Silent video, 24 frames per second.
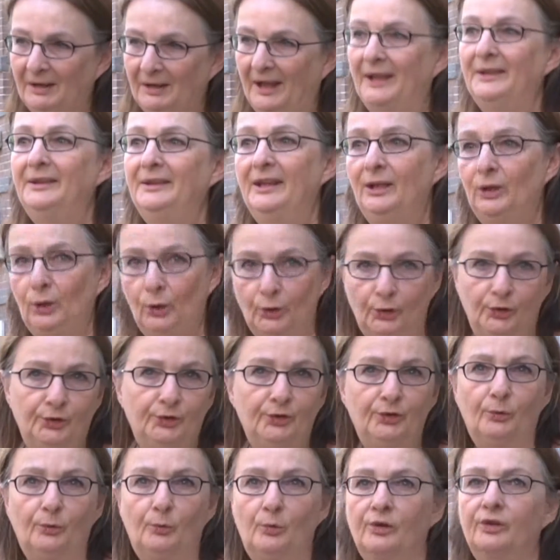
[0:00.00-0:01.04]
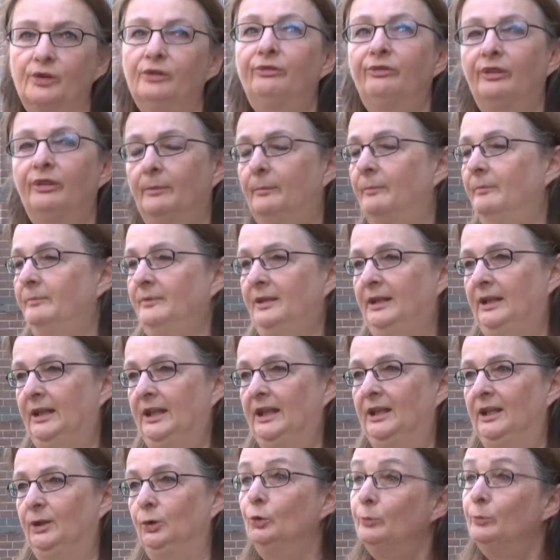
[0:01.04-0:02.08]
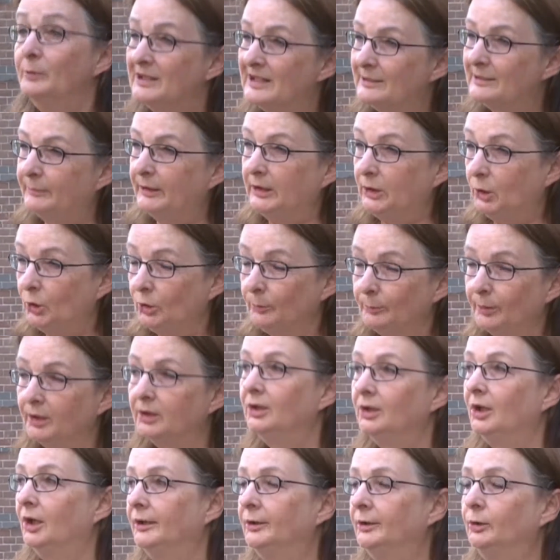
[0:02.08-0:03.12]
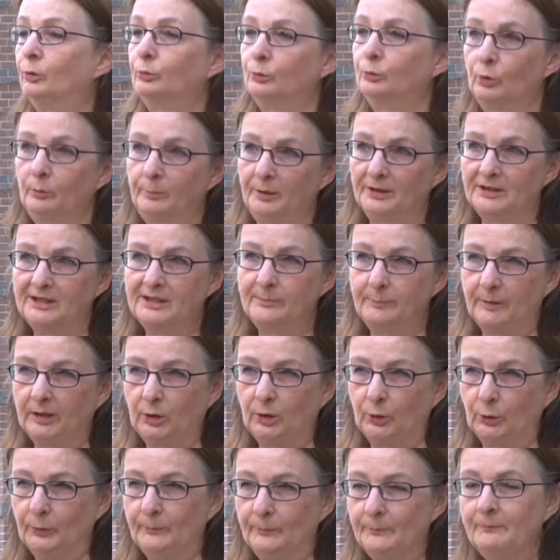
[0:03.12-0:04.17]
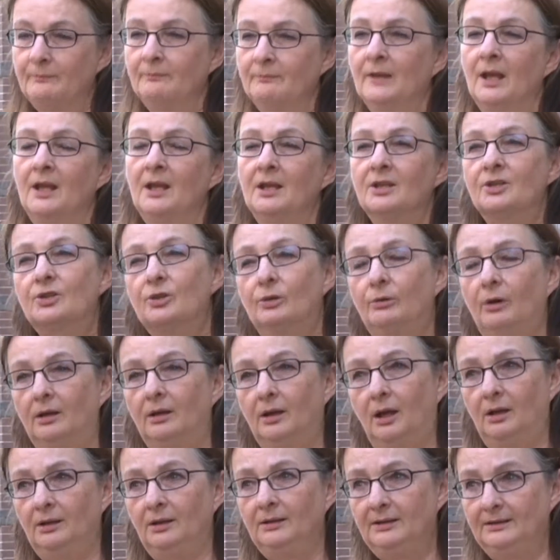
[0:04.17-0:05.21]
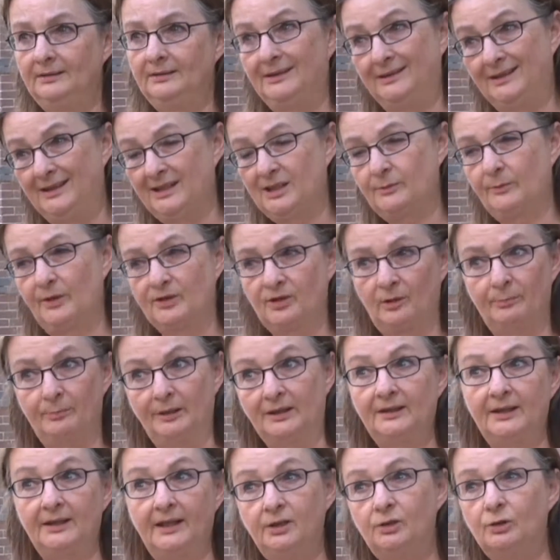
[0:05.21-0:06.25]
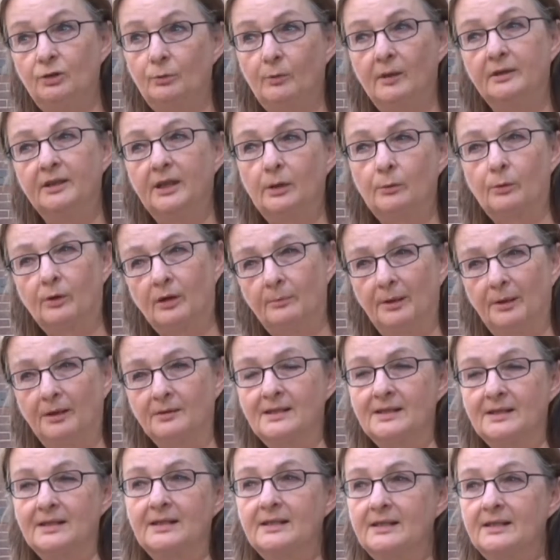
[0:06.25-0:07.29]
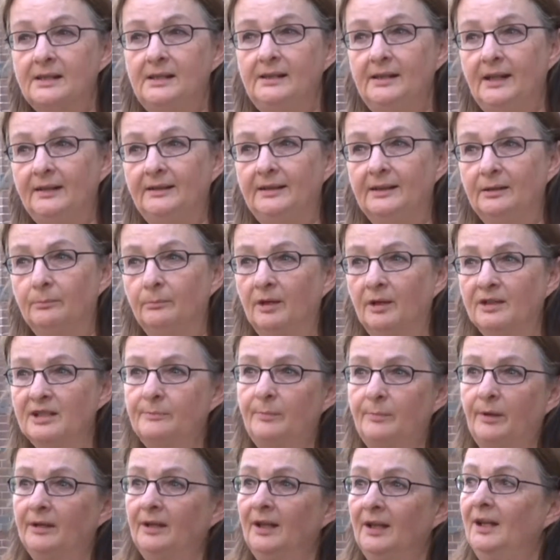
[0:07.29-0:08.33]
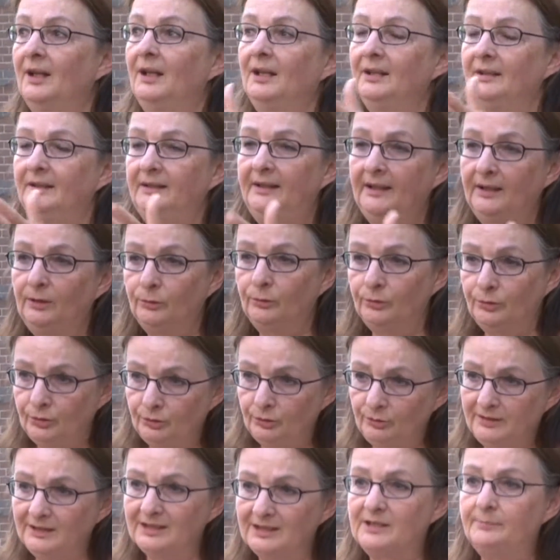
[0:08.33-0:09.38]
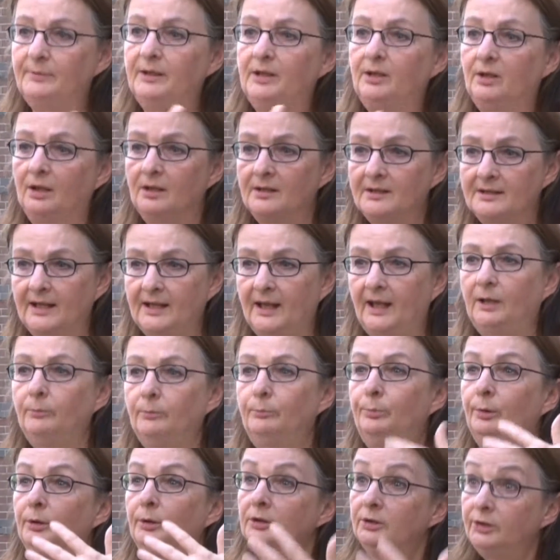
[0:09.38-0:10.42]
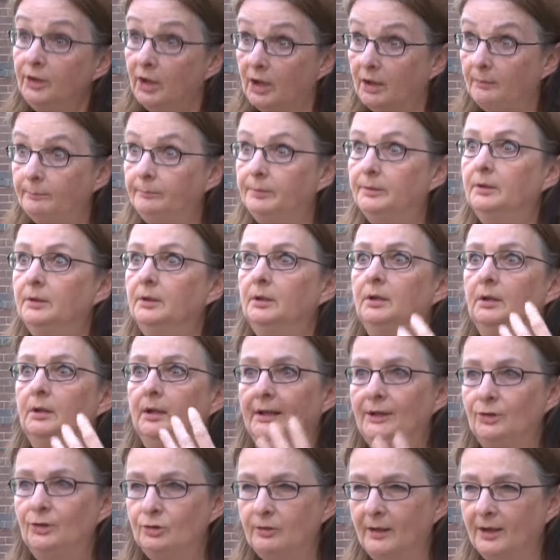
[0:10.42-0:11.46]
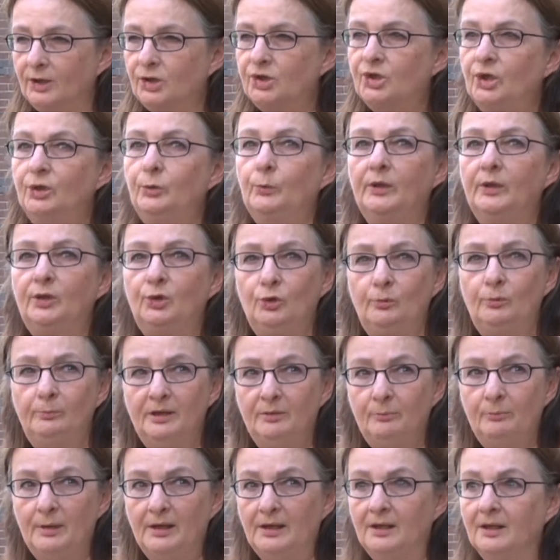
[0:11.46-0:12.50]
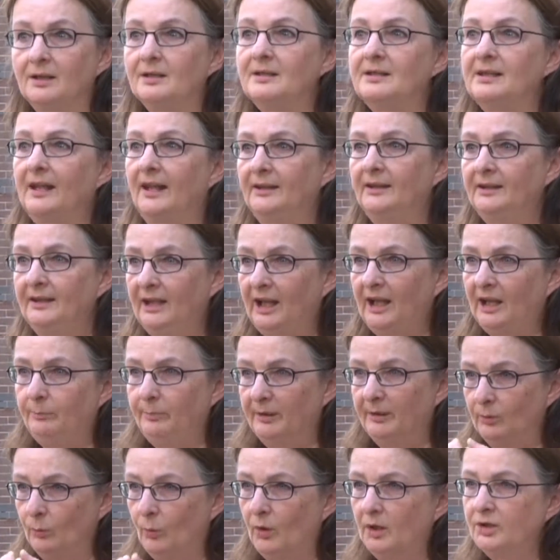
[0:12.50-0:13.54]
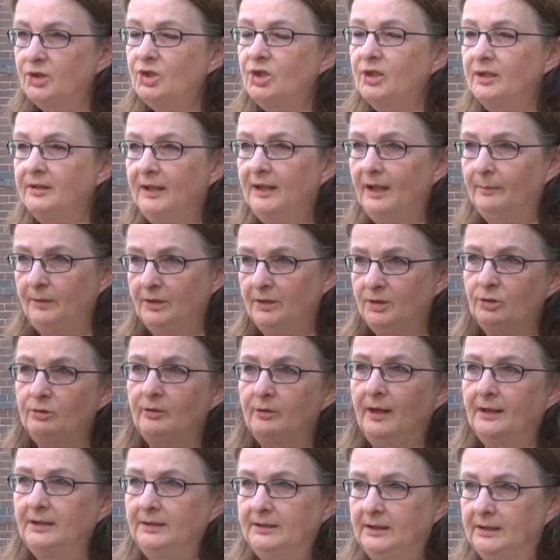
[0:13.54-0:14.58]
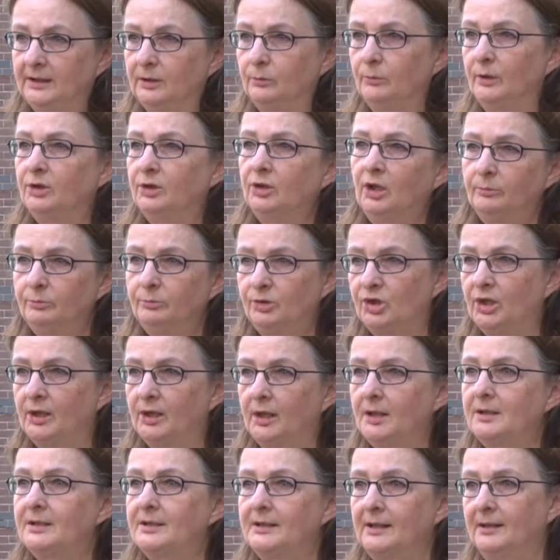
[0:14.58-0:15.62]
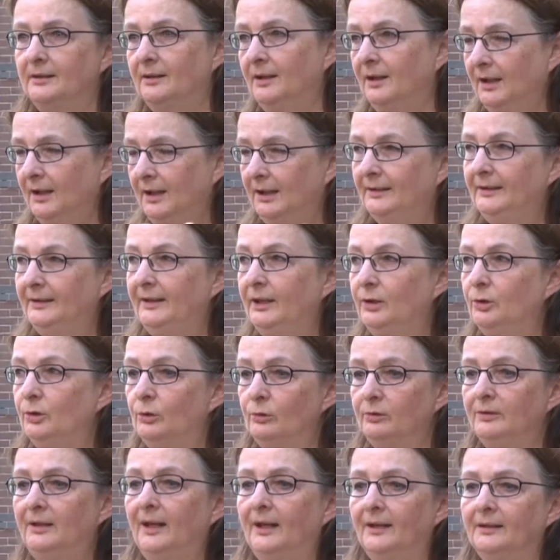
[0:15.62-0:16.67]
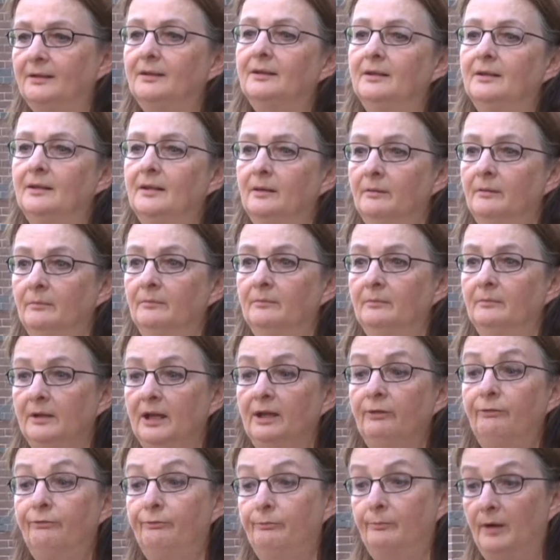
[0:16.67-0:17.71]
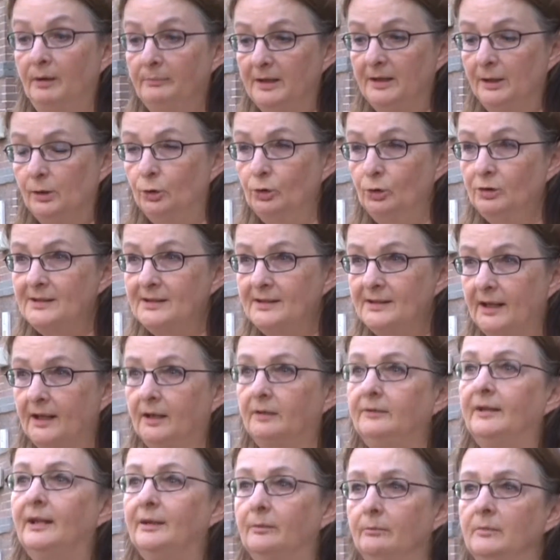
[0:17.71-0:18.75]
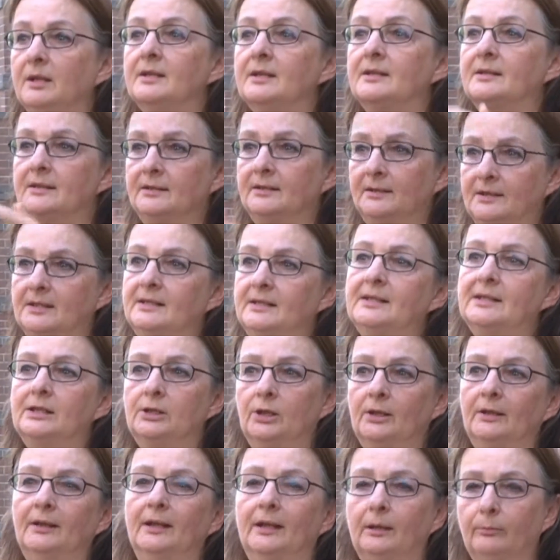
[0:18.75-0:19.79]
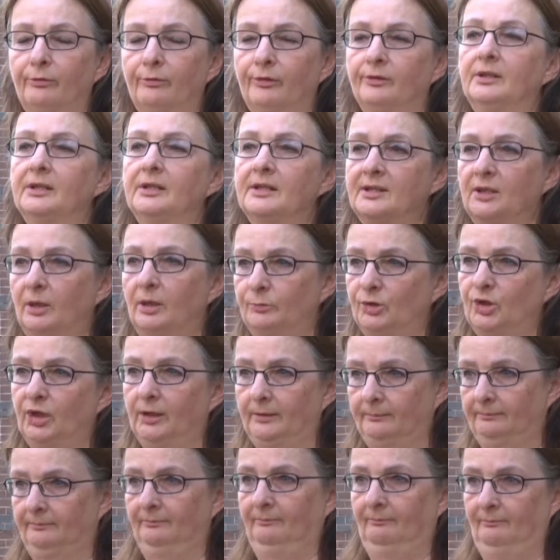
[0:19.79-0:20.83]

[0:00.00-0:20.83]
And they learned the word from the human speaker, but not the robot speaker. So all of this was a bit later when they were about 16, 18 months, but they could do this because they had built up interaction with human beings and they had been watching them interacting with objects, and they know that if mommy looks there, that means this is the name for this object.